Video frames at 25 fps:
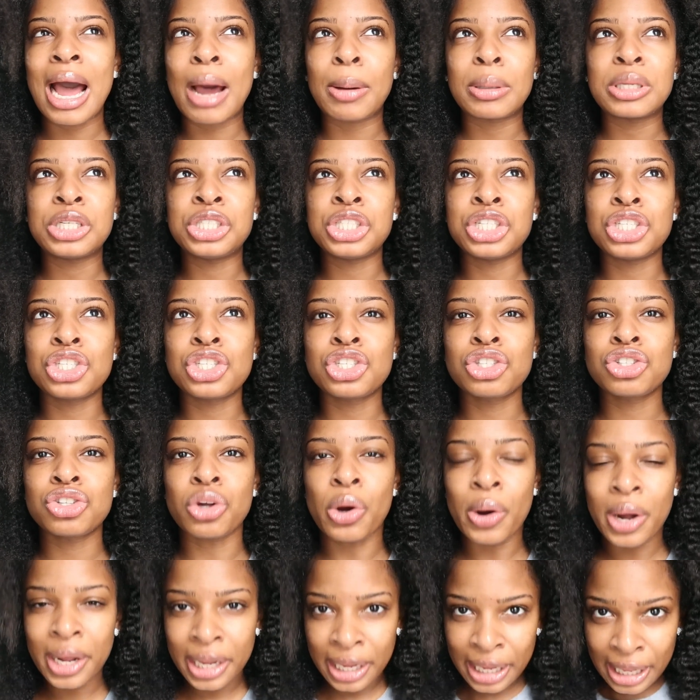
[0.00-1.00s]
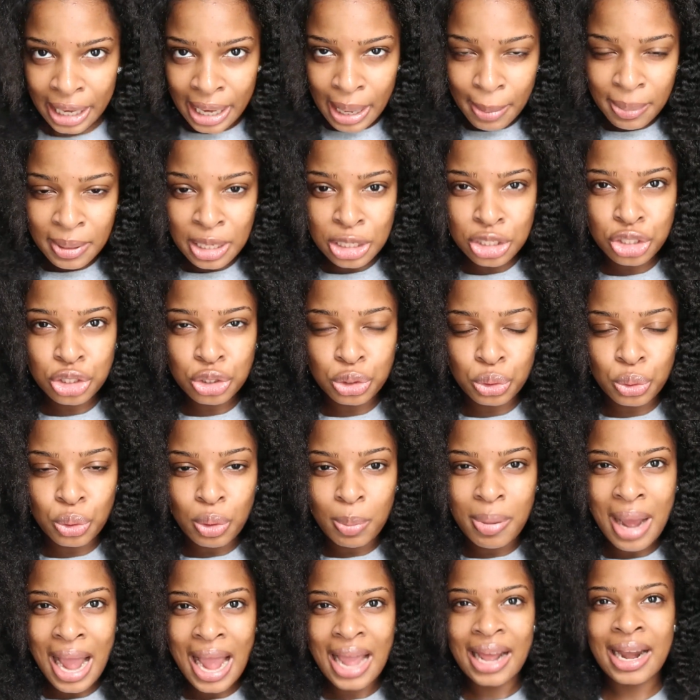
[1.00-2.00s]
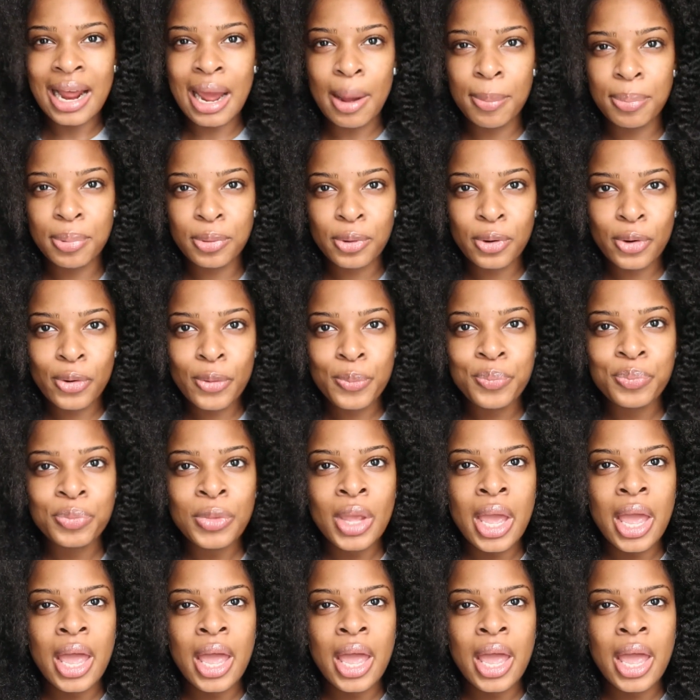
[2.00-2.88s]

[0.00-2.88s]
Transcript: I was just throwing it up into a pineapple